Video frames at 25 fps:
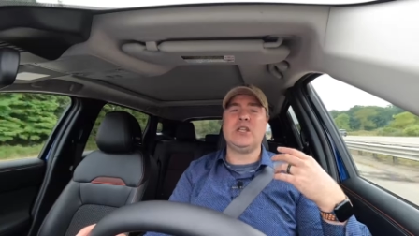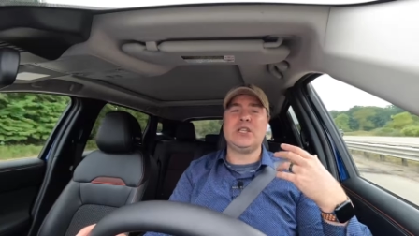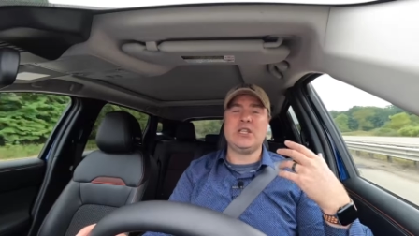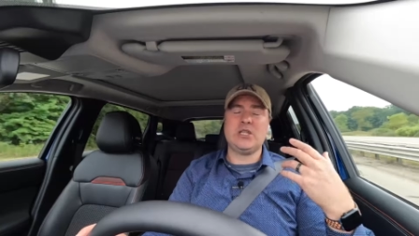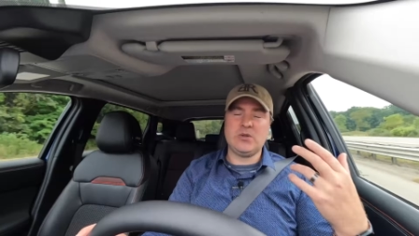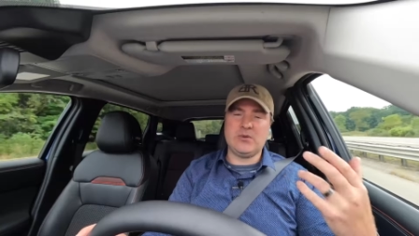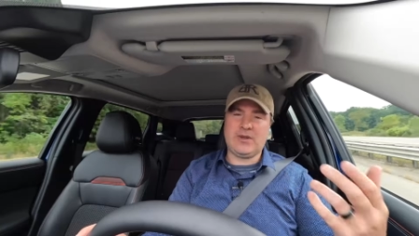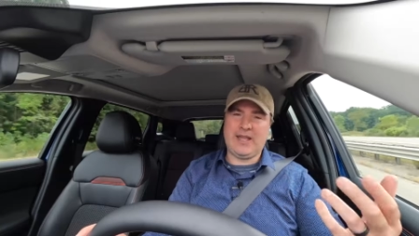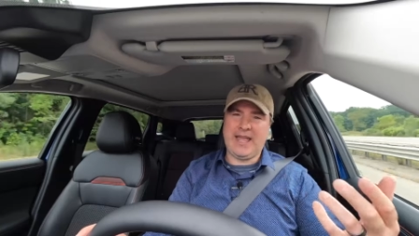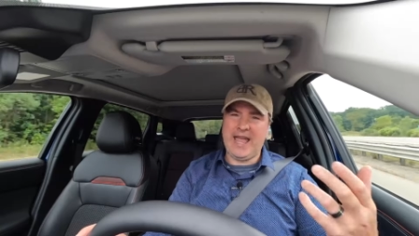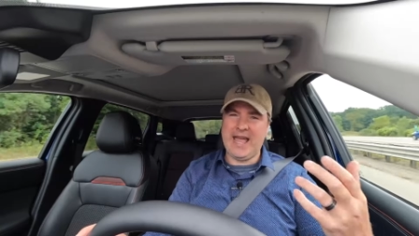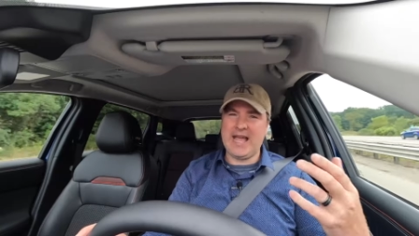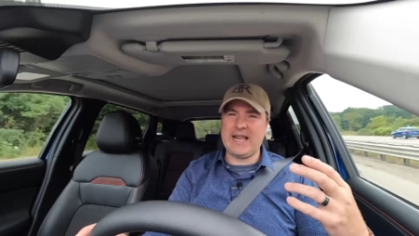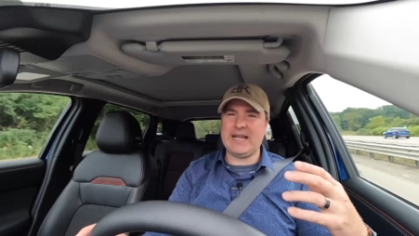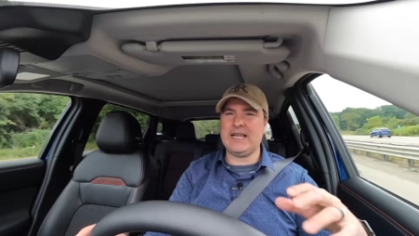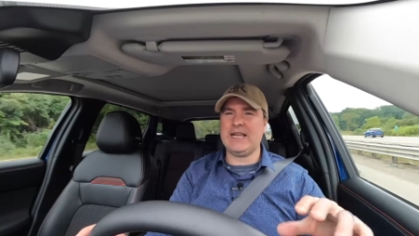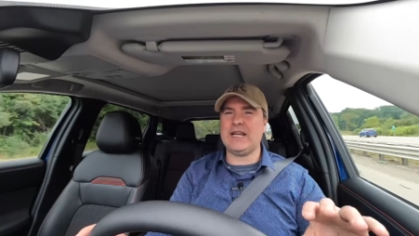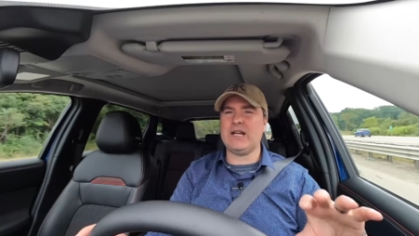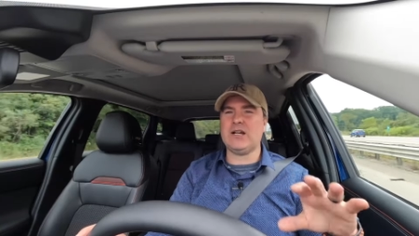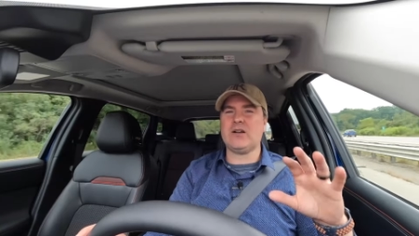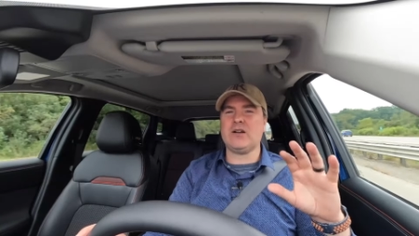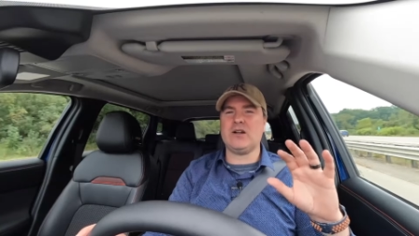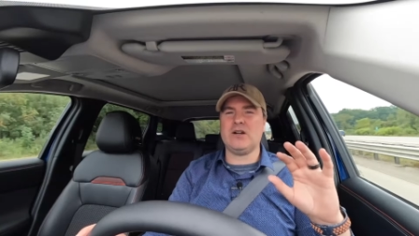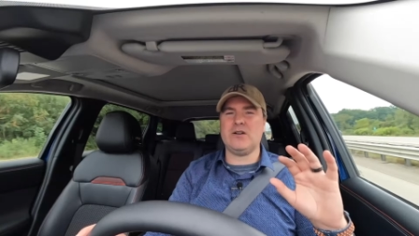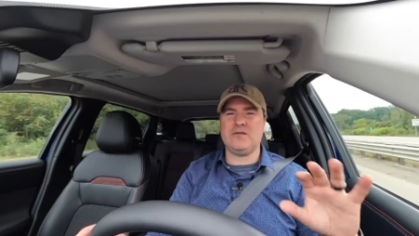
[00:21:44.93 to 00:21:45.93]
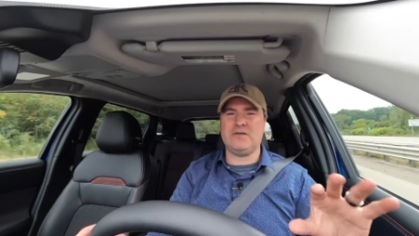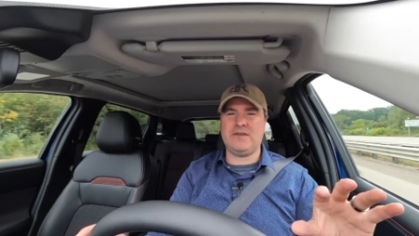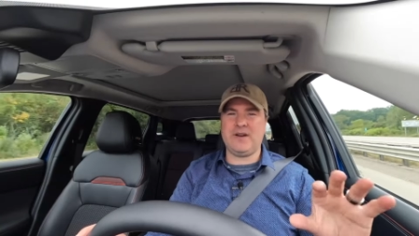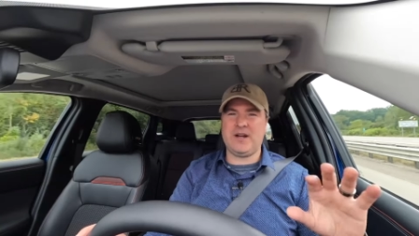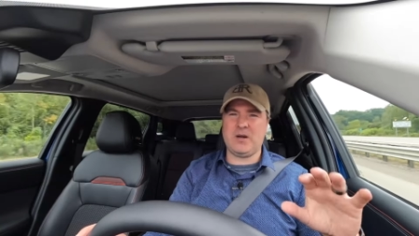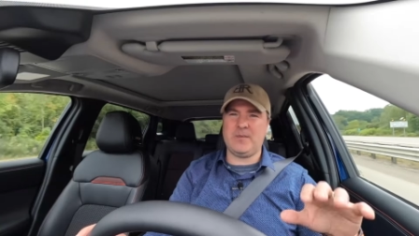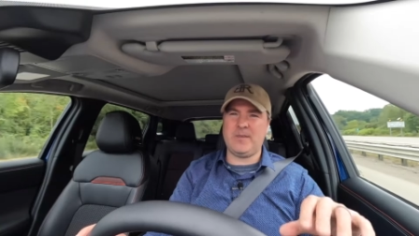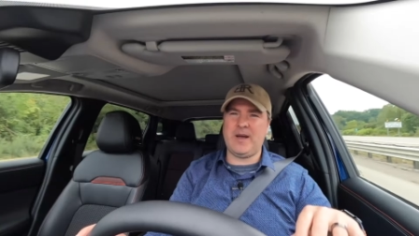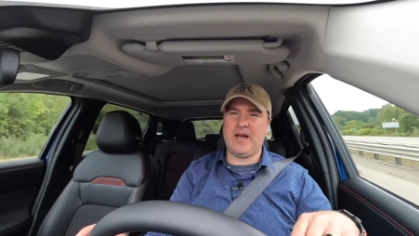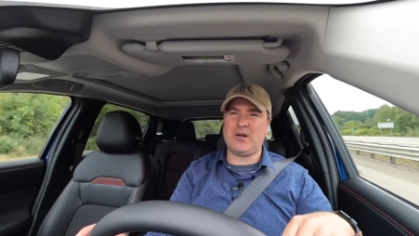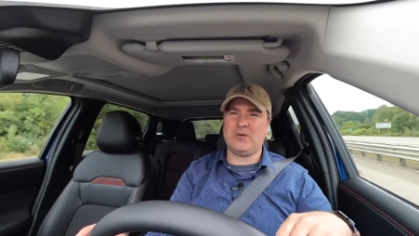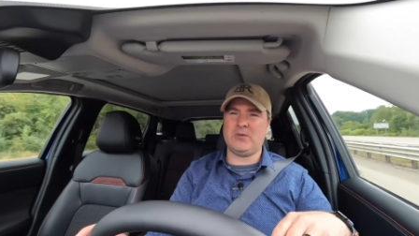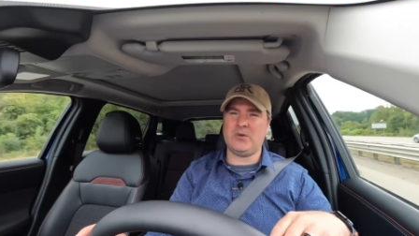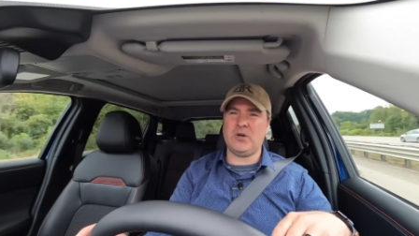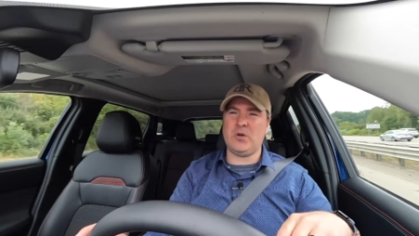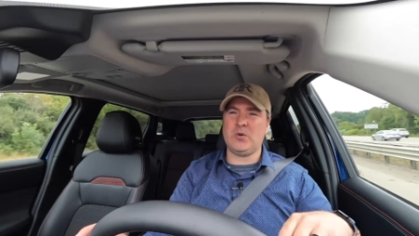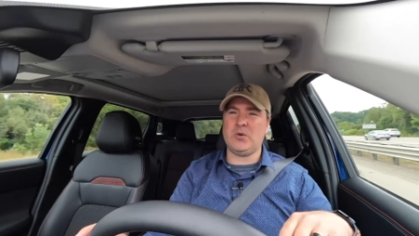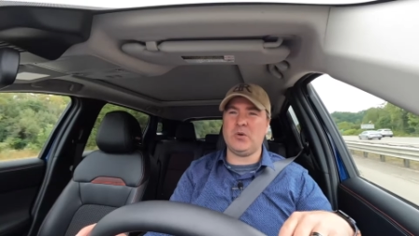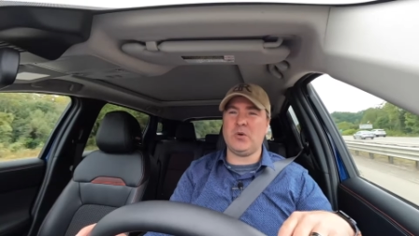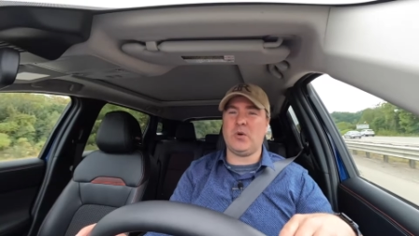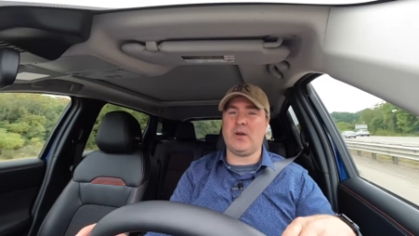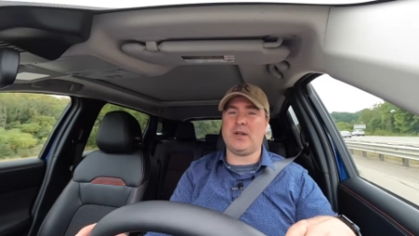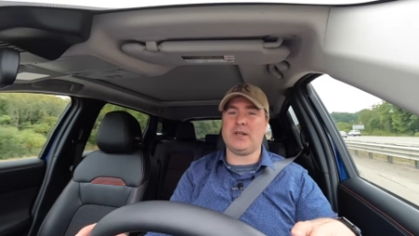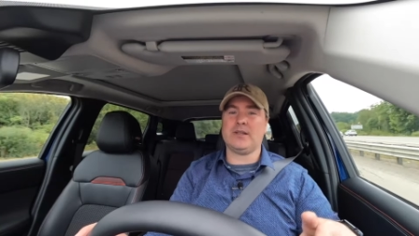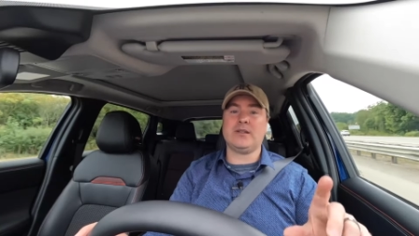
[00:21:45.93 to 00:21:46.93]
You can hear a fair amount of road
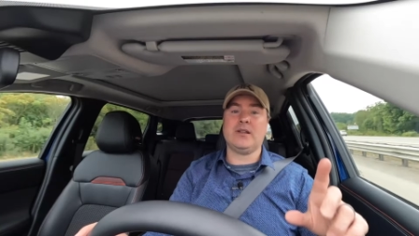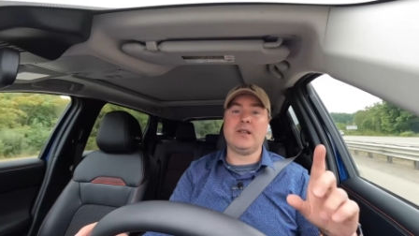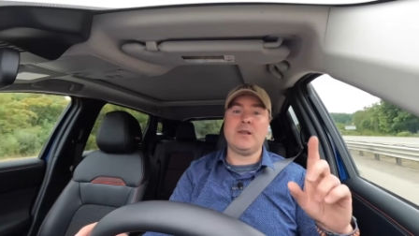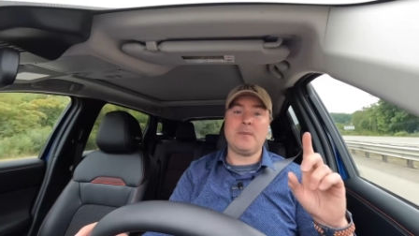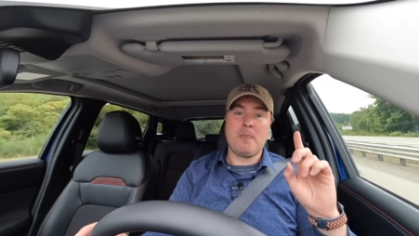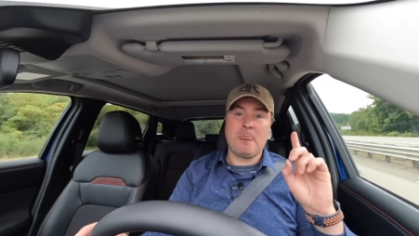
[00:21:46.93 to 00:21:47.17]
noise,